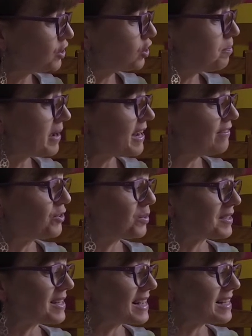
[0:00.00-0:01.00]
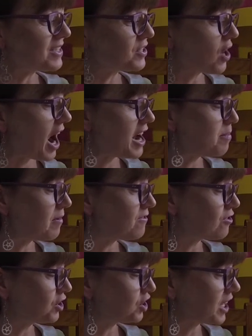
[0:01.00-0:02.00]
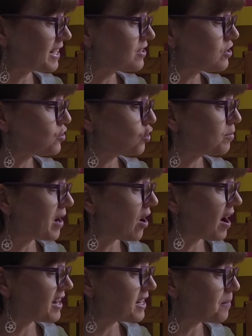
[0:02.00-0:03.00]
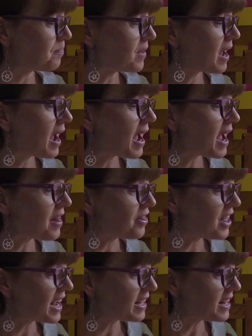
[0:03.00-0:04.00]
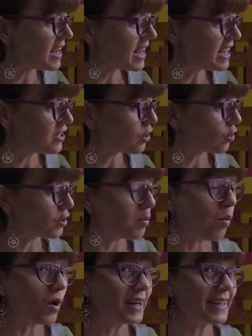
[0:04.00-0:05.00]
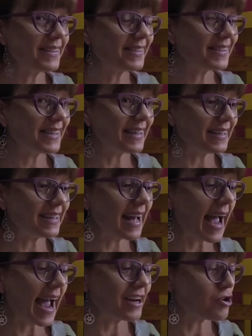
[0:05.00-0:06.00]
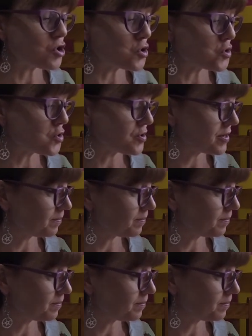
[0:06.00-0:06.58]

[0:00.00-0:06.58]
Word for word: sure Peeves wasn't inside before shutting the door behind him. Then he told them what he'd seen and heard.